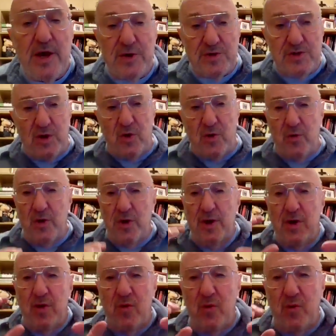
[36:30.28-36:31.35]
So
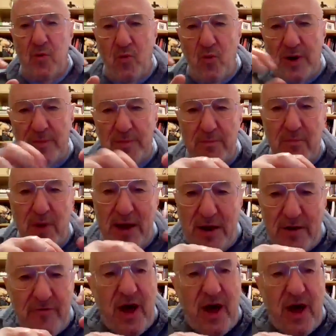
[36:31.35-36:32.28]
what might have